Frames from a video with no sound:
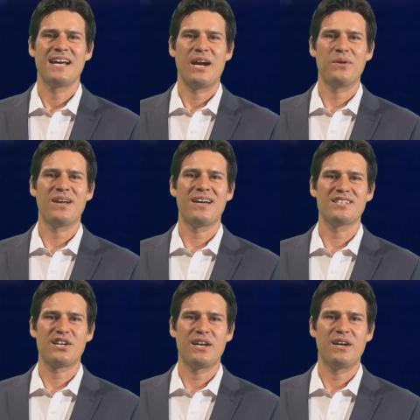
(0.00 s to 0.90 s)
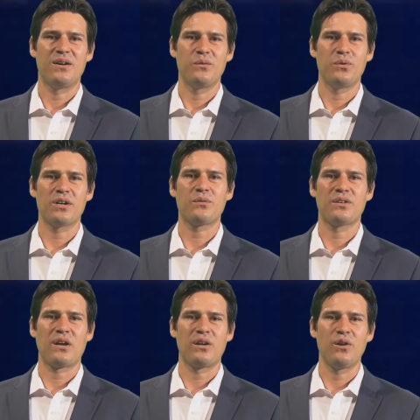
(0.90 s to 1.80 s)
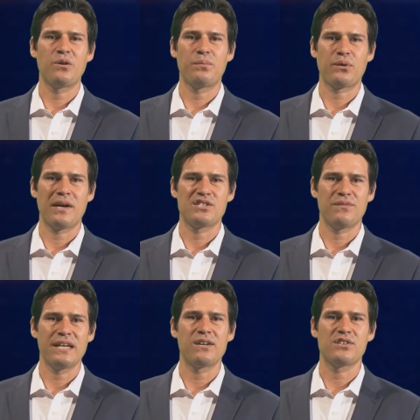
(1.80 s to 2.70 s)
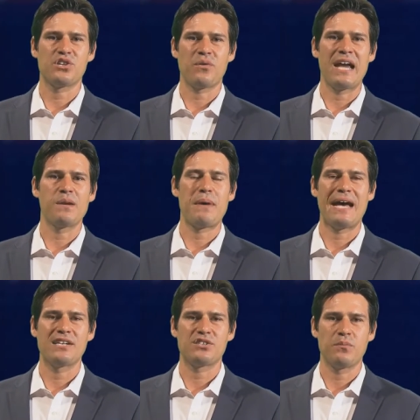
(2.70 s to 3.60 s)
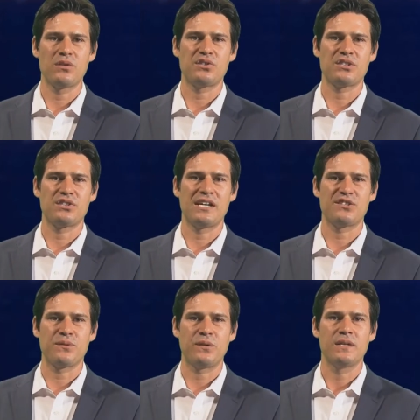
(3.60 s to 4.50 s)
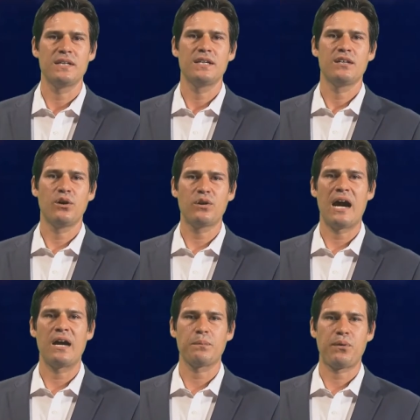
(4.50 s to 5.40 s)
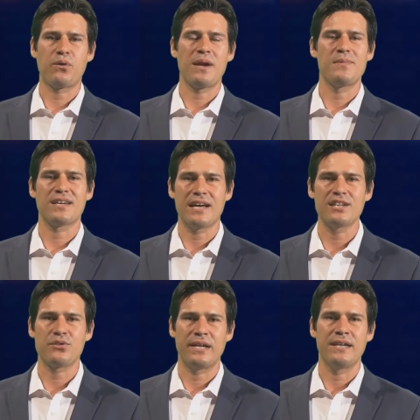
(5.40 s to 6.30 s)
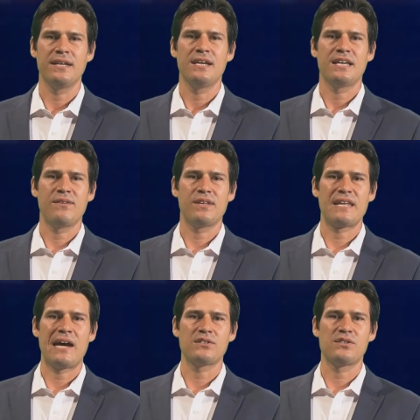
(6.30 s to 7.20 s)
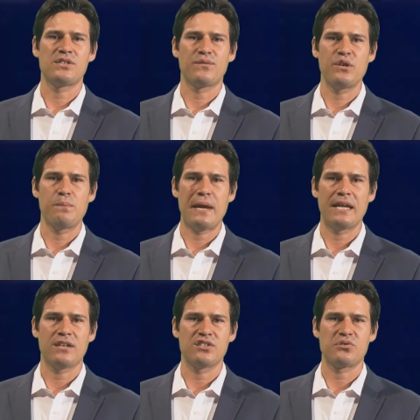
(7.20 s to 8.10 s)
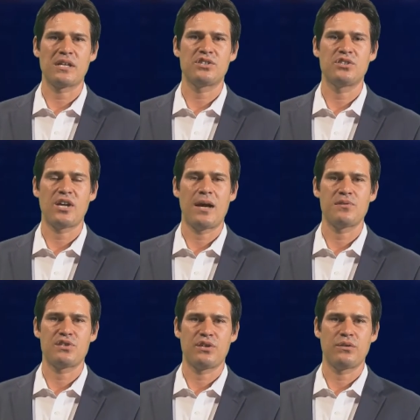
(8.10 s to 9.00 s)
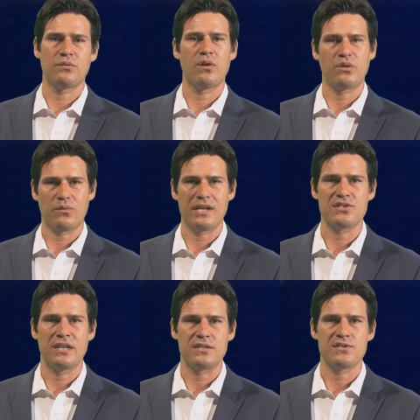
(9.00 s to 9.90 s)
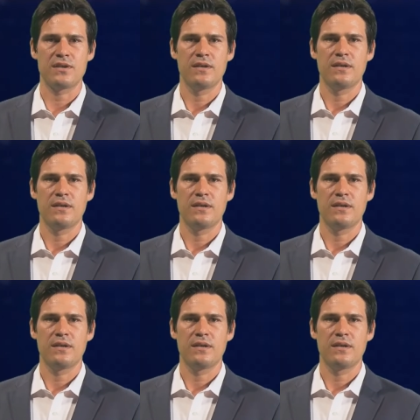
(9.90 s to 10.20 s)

I went on to work with our local progressive leaders to write and pass the most successful local hiring program in the country, giving thousands of good paying construction jobs to local residents.